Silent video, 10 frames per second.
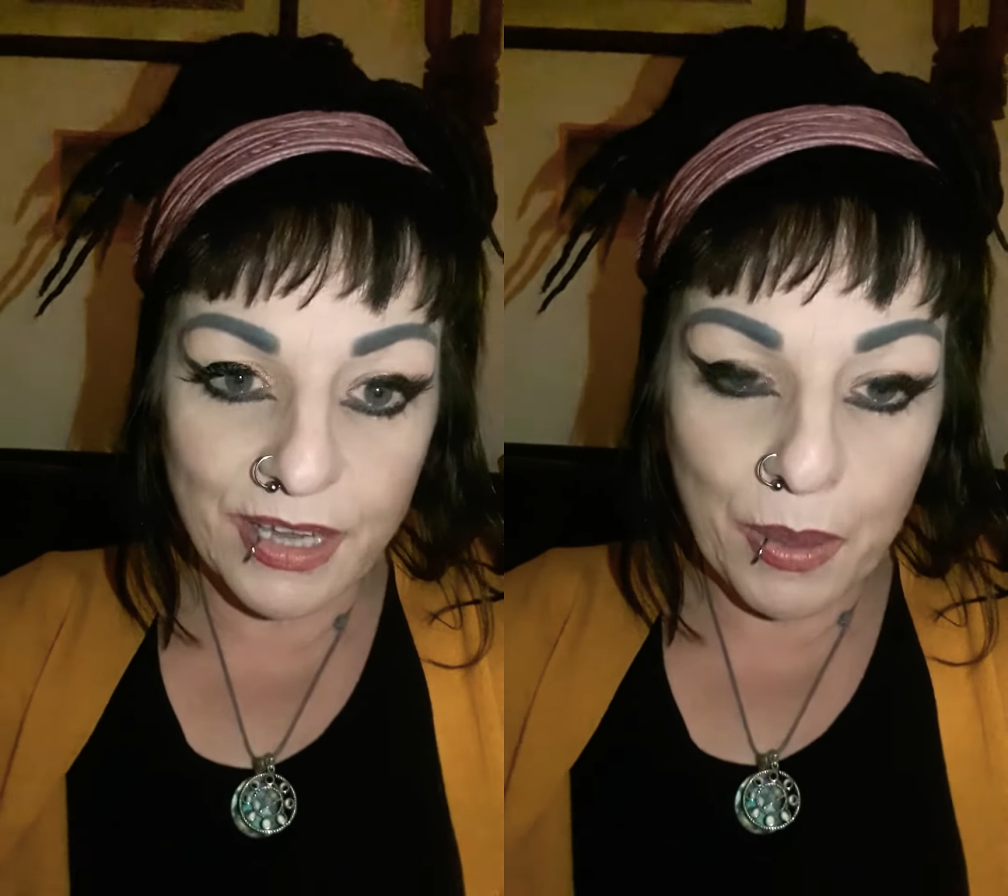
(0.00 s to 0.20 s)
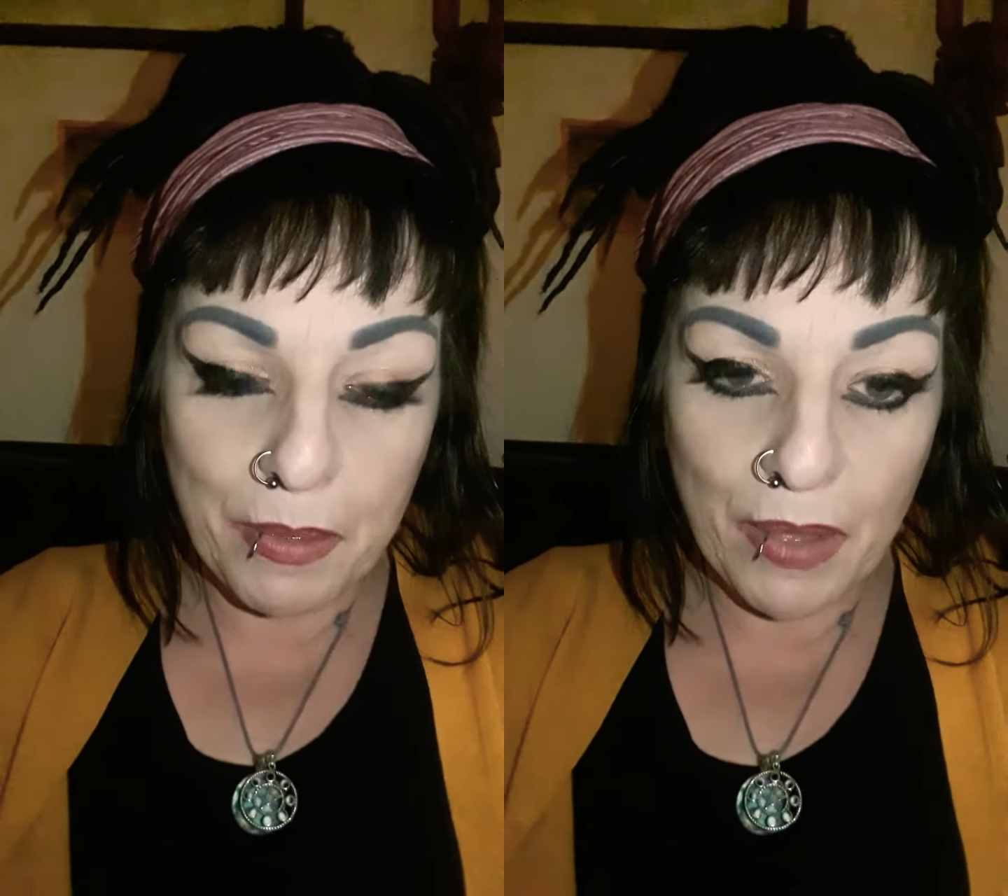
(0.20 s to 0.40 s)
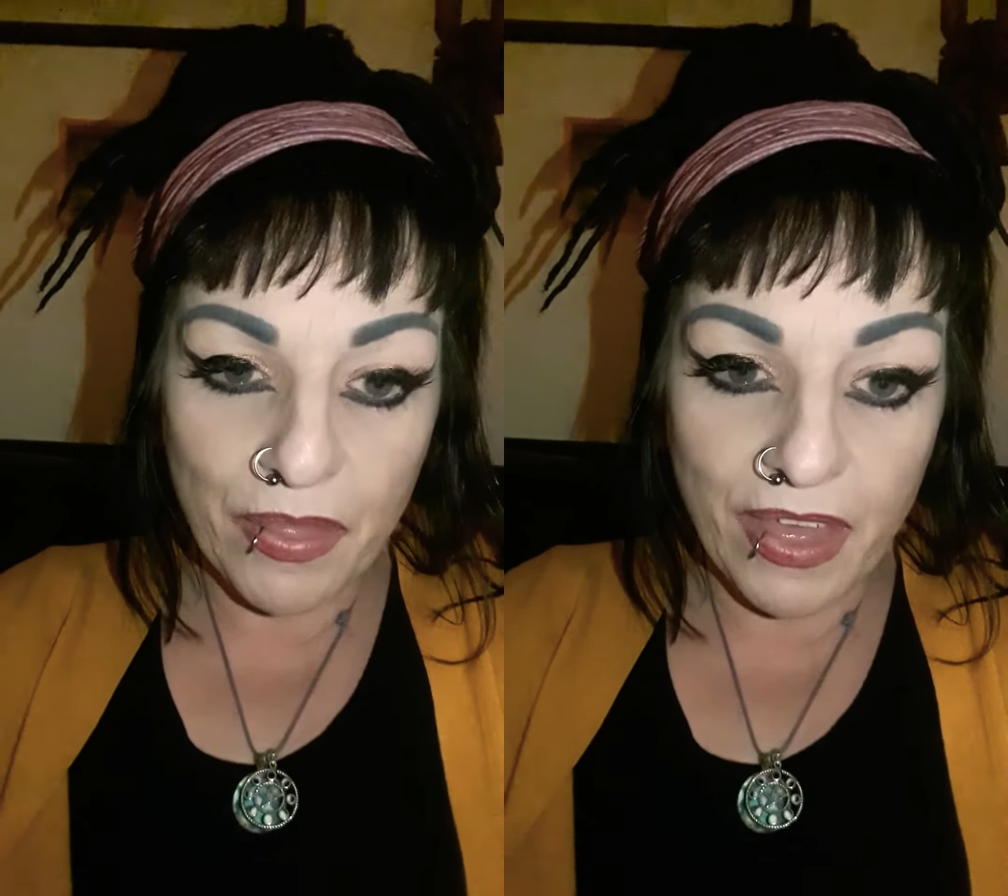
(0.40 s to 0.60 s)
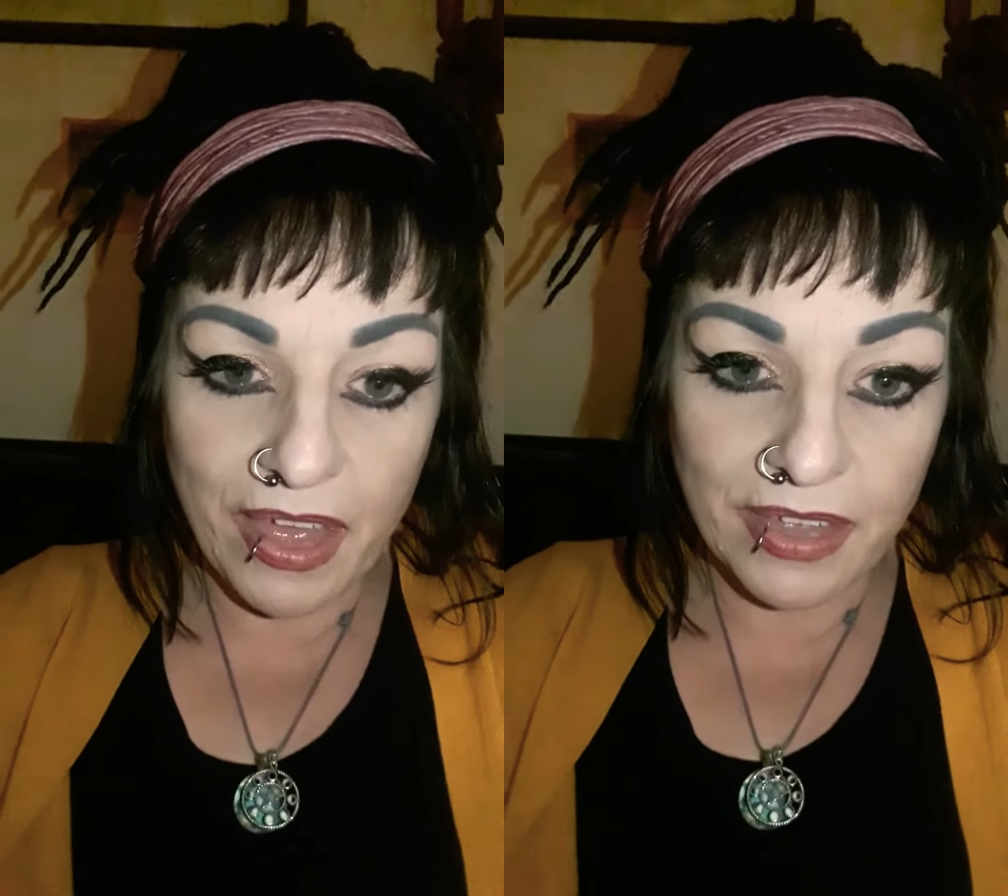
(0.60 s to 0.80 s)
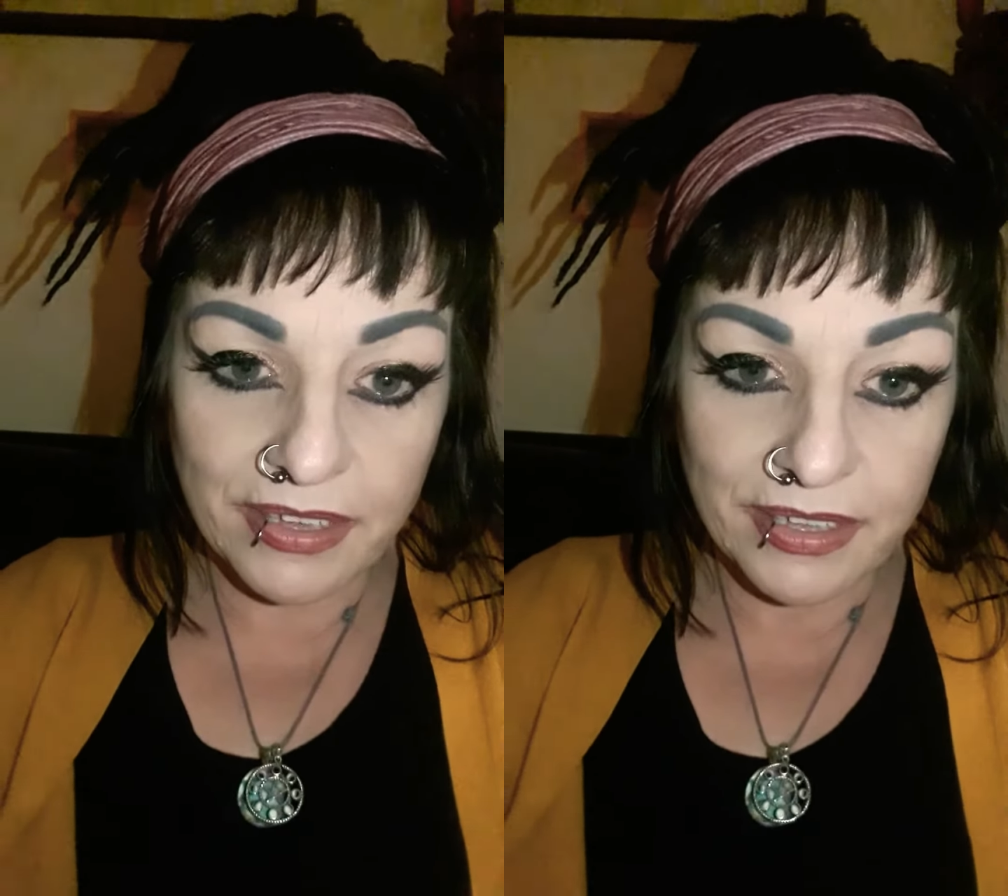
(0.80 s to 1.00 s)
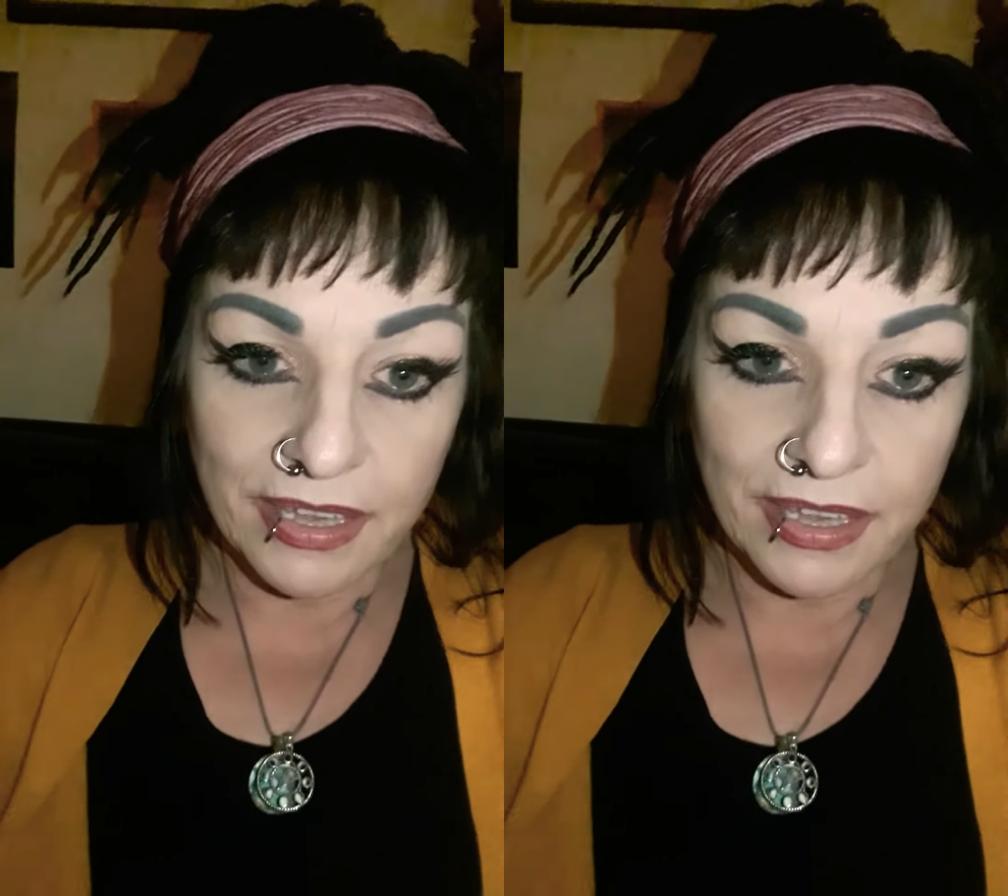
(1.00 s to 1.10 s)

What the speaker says: about that.